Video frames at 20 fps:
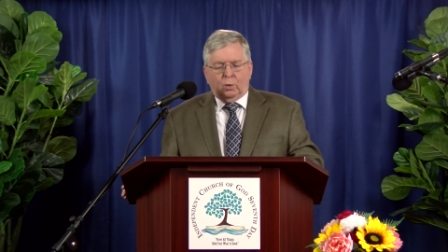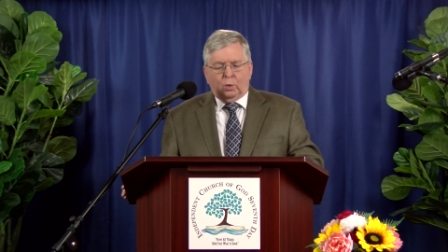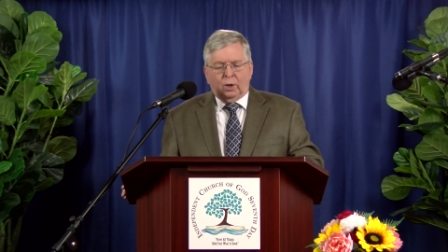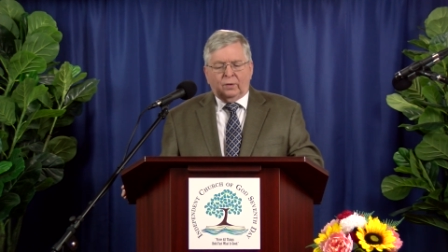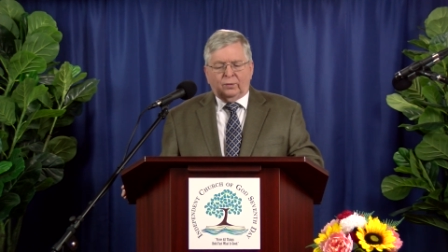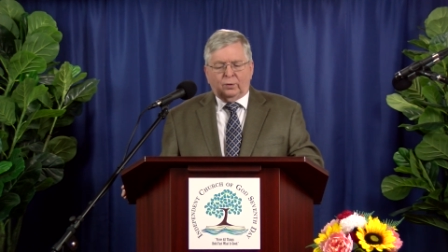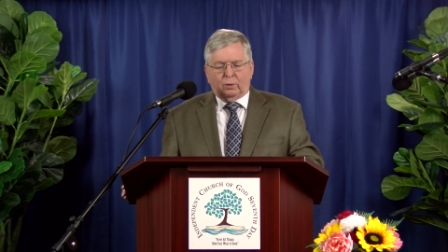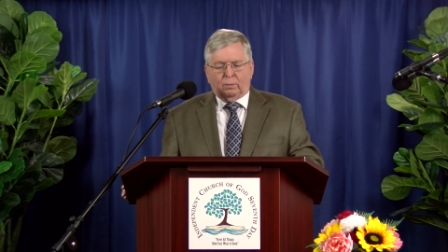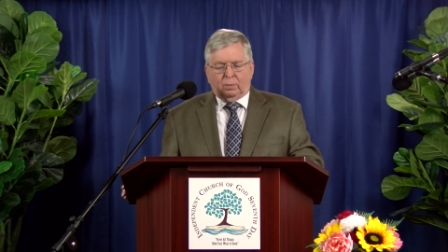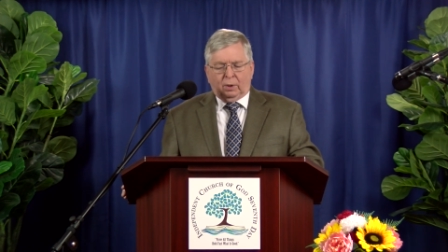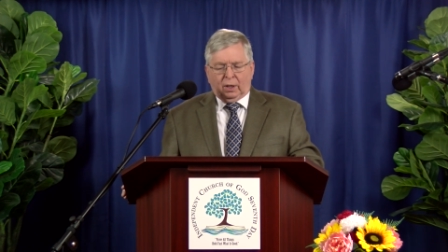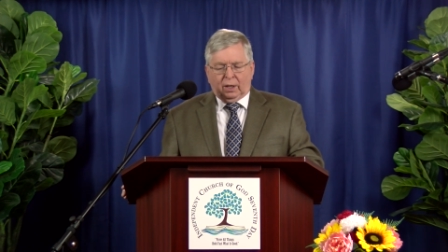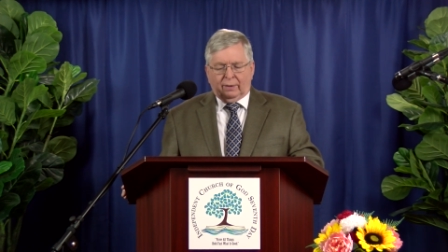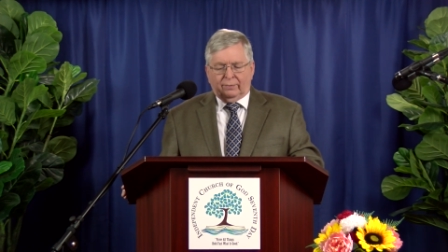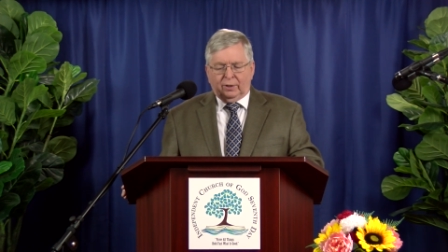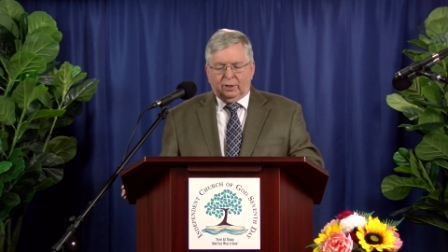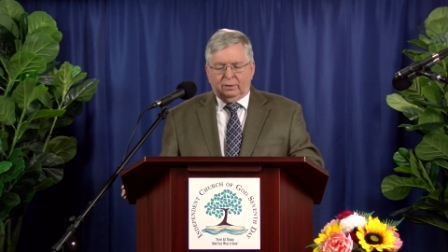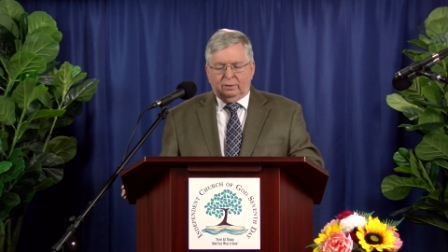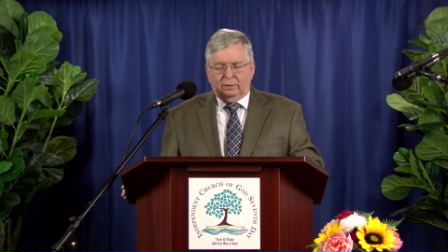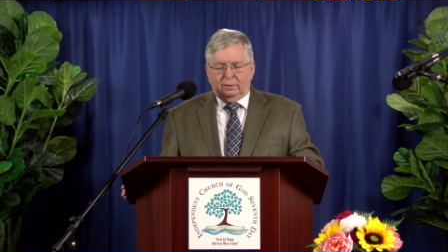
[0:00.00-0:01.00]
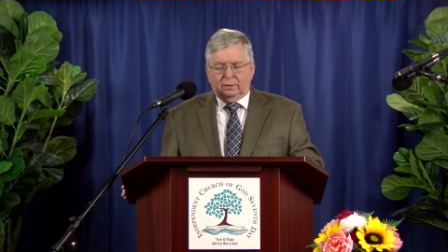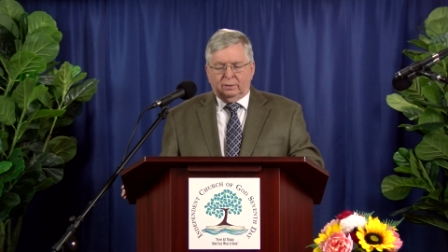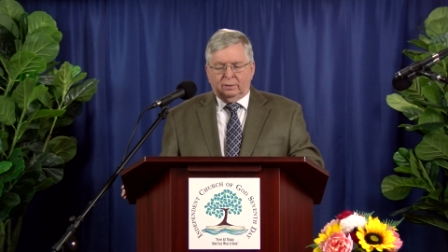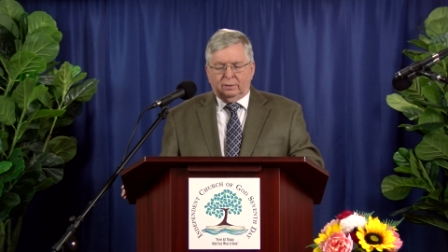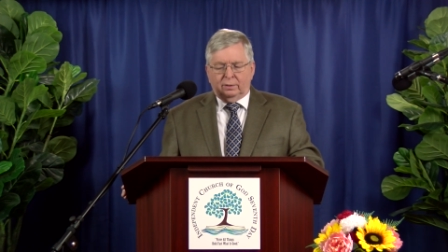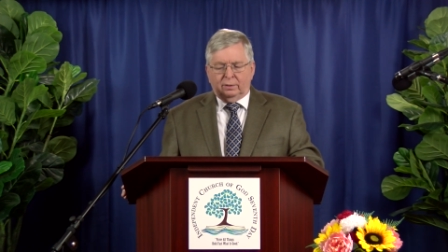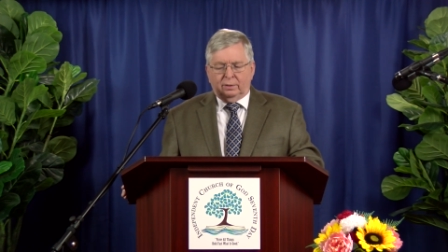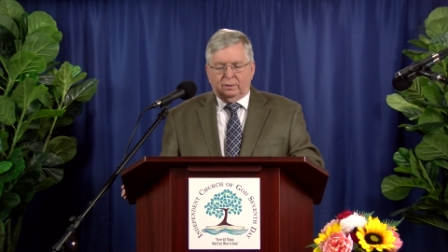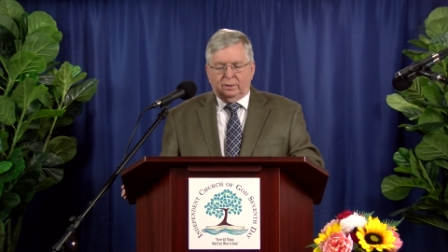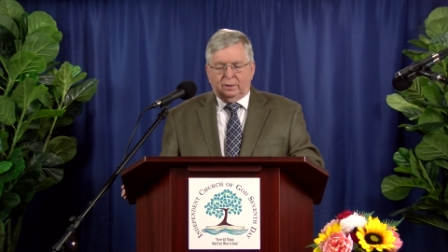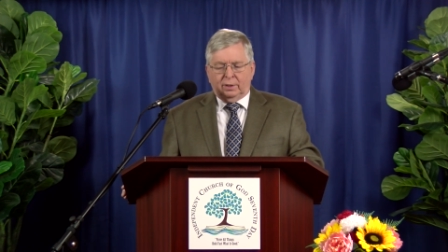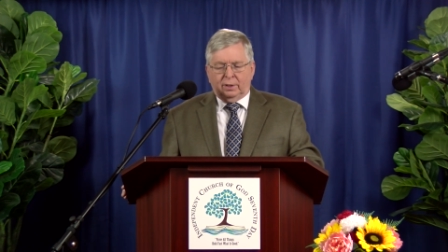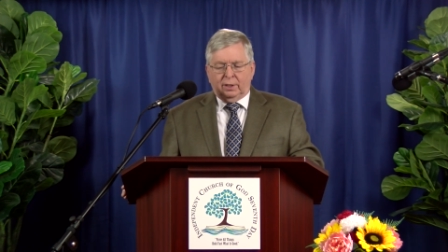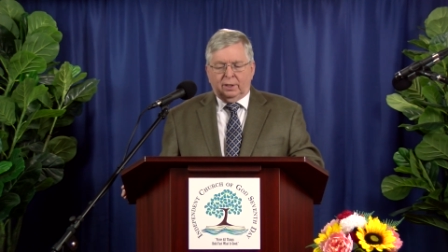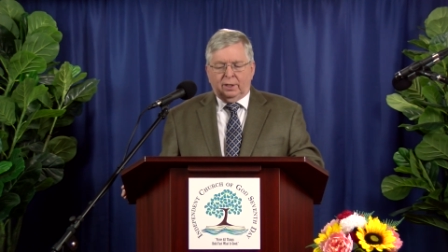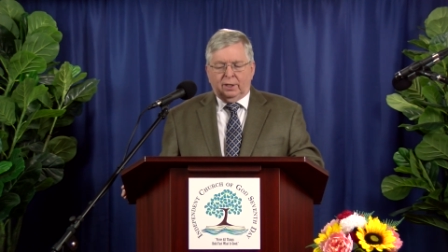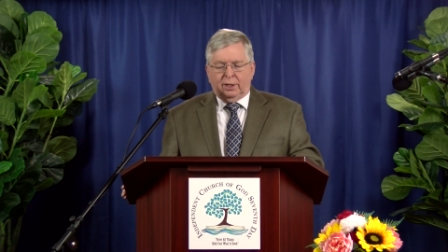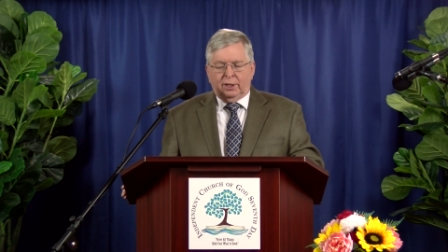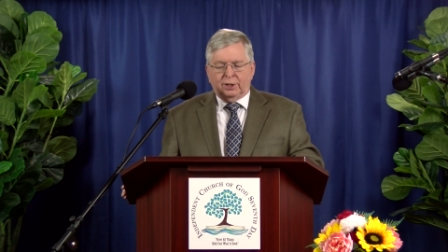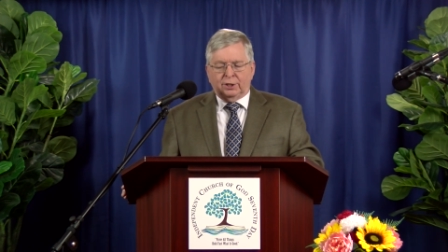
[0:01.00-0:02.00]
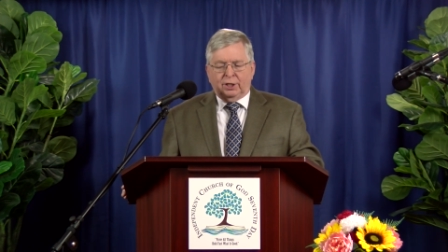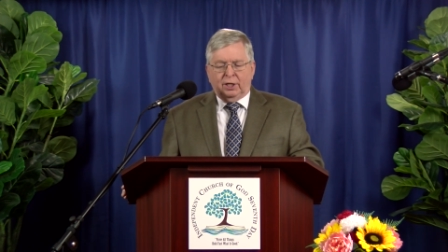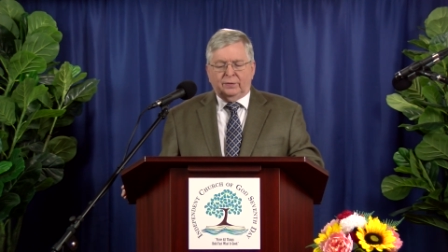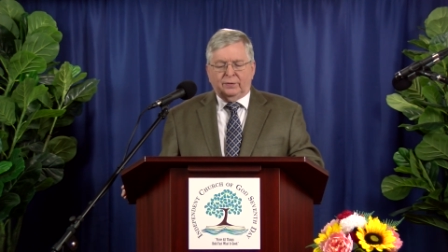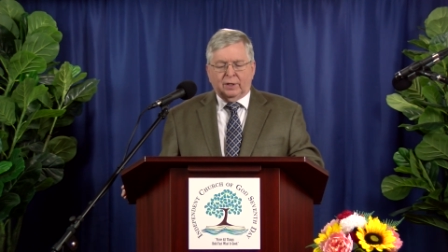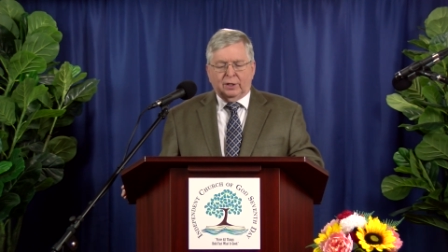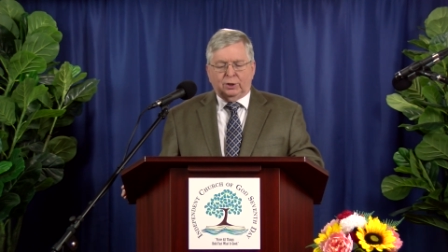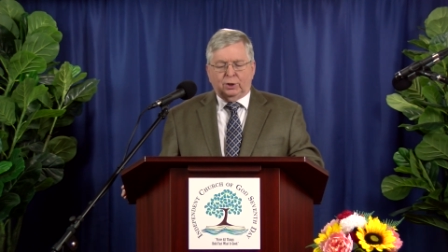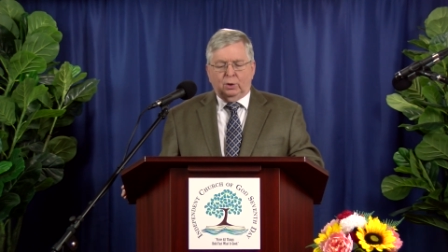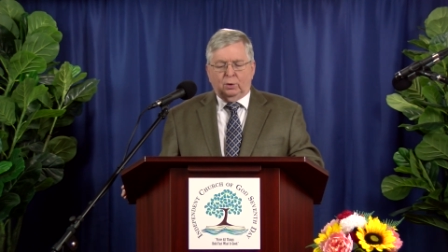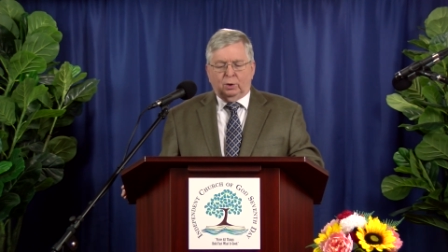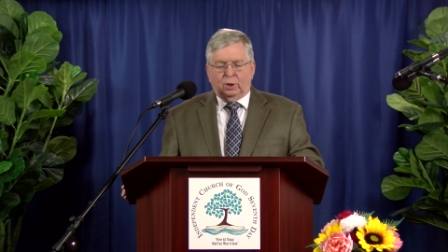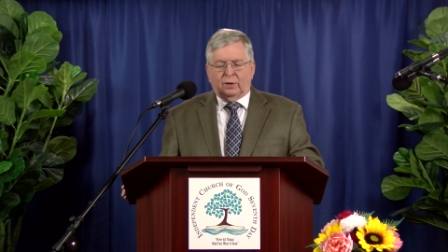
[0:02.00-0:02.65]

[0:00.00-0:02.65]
Wherefore, beloved, seeing that you